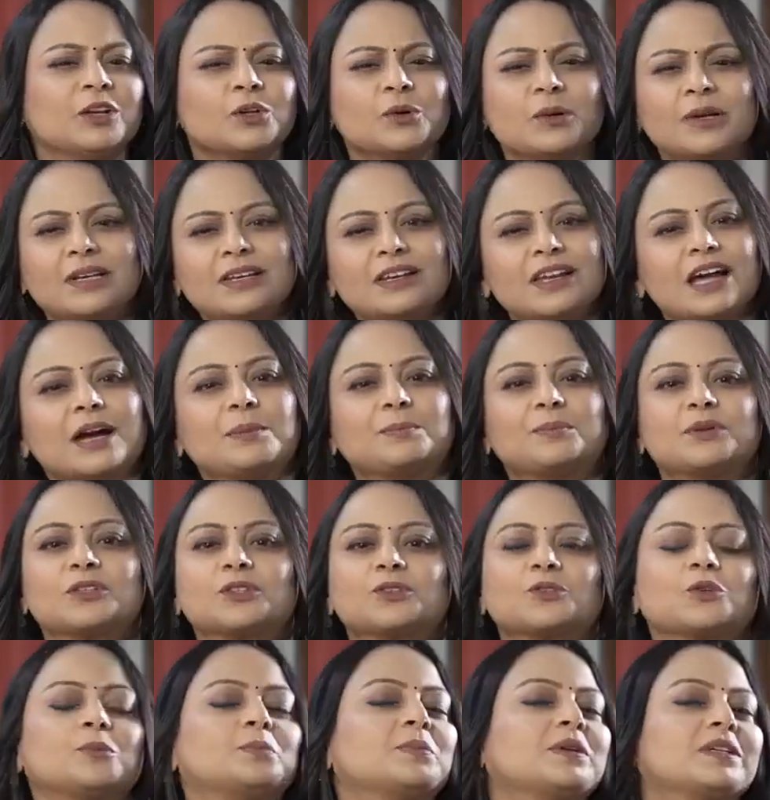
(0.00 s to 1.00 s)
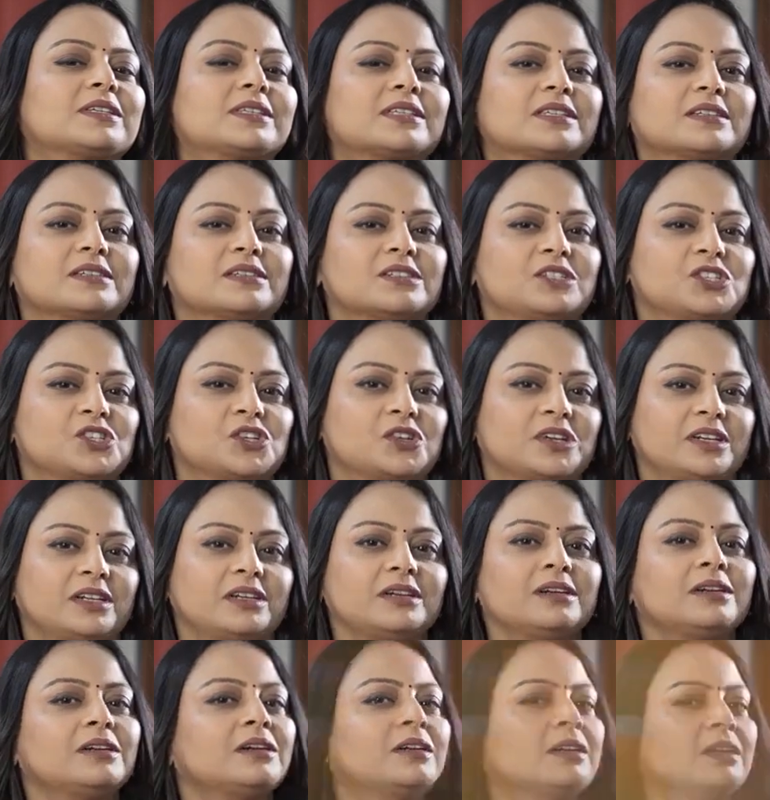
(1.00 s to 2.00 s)
Now in laparoscopic
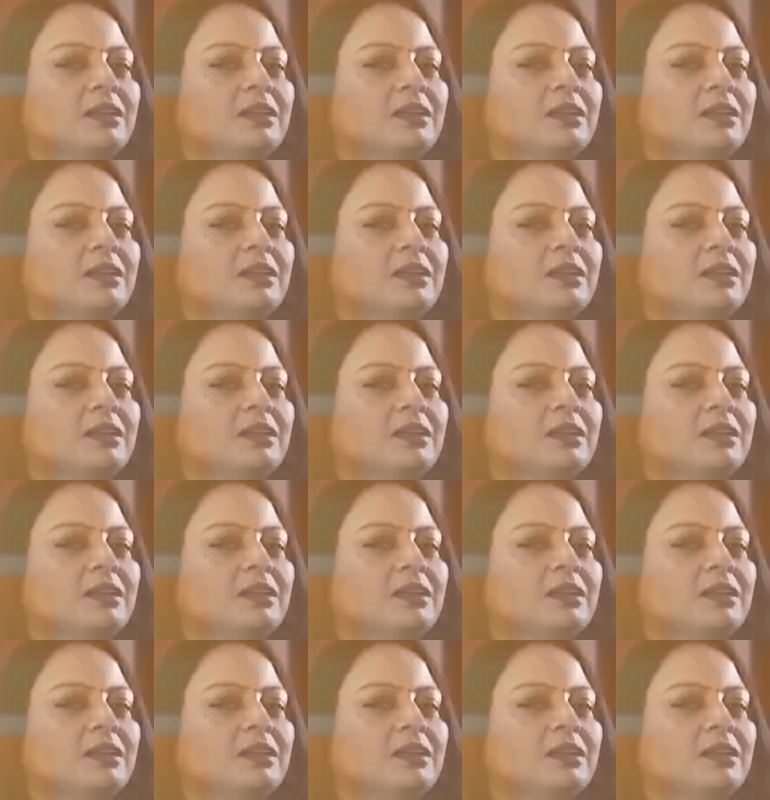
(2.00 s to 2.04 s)
surgery,